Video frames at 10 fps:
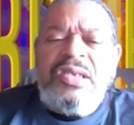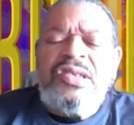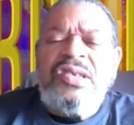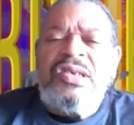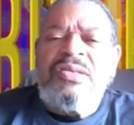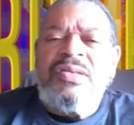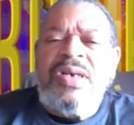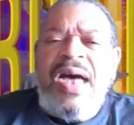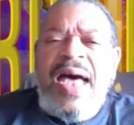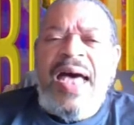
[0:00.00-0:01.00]
So
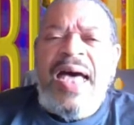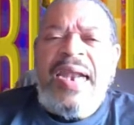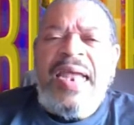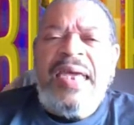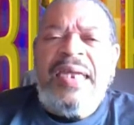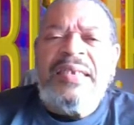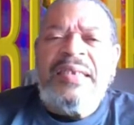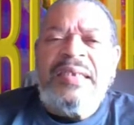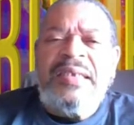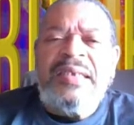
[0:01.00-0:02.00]
God had
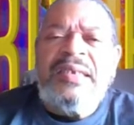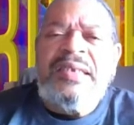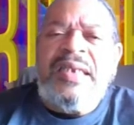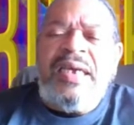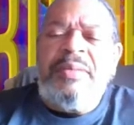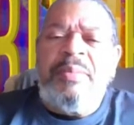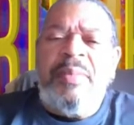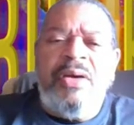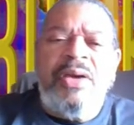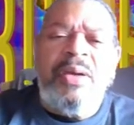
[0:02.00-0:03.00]
to take
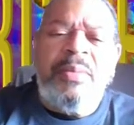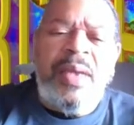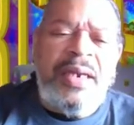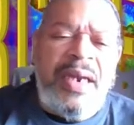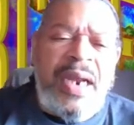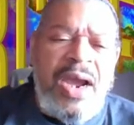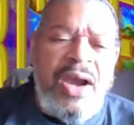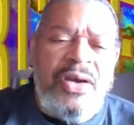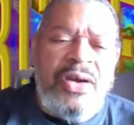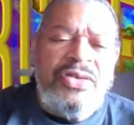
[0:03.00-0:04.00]
Miriam and
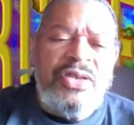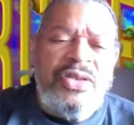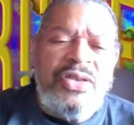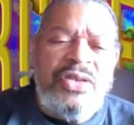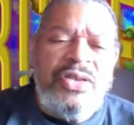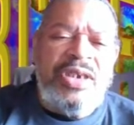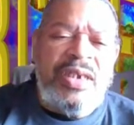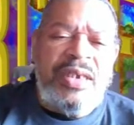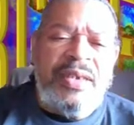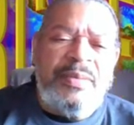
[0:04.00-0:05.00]
Aaron to the
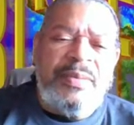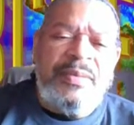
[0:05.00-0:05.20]
woodshed.